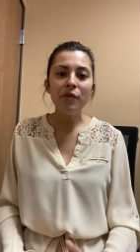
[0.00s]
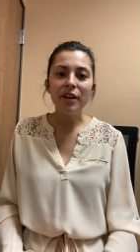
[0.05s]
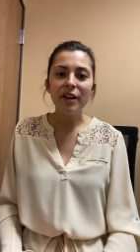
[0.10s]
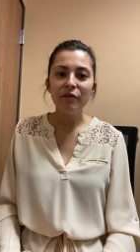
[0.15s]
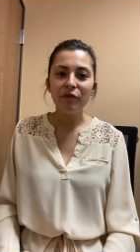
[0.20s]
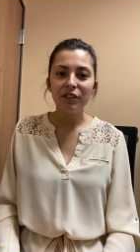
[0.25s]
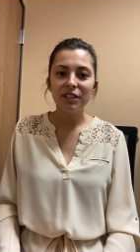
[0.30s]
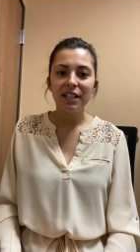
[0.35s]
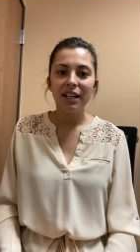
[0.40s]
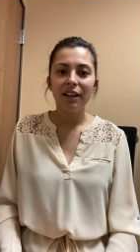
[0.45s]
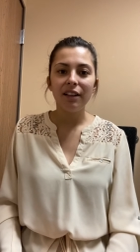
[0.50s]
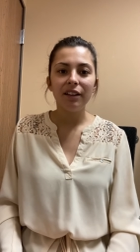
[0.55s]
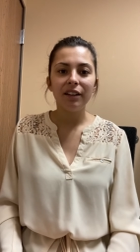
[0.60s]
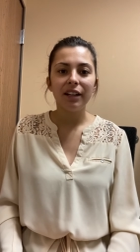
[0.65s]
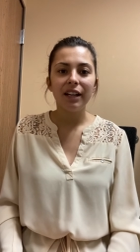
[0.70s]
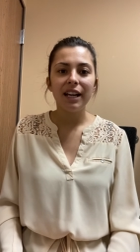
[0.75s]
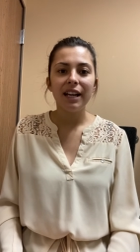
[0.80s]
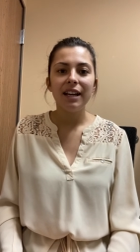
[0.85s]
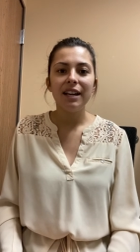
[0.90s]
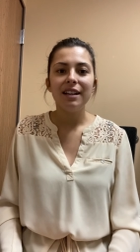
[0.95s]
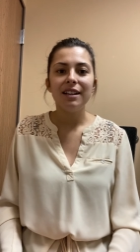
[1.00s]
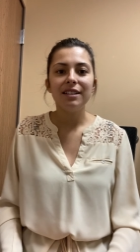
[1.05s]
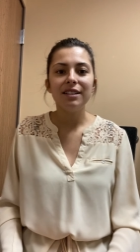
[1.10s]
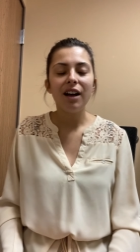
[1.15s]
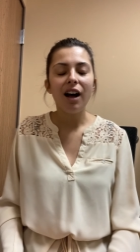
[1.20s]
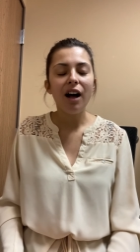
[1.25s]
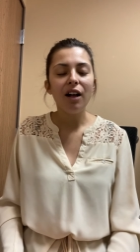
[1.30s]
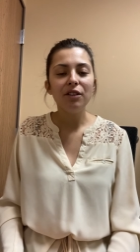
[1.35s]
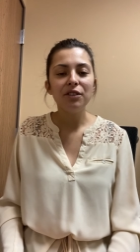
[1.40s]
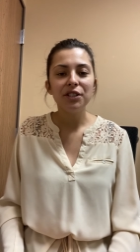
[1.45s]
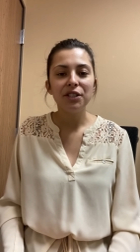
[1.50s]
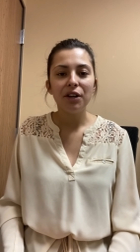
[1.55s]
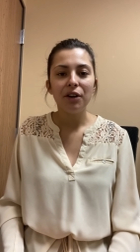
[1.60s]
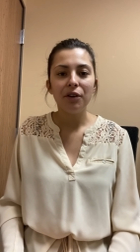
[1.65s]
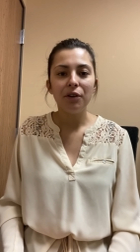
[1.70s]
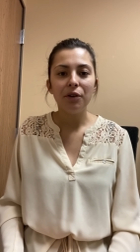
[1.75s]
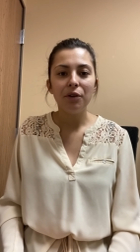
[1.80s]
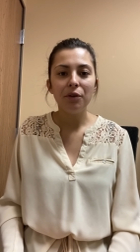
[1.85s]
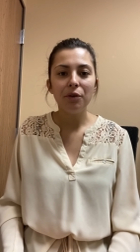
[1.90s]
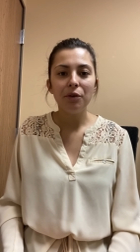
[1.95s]
and fertility is
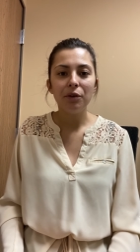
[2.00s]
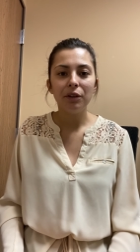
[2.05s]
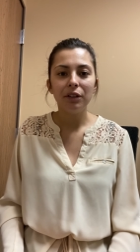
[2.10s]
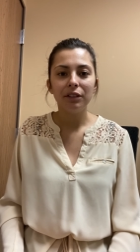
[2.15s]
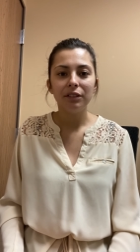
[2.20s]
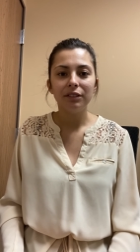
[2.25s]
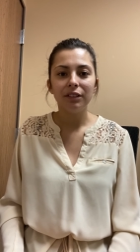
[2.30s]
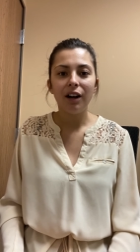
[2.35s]
also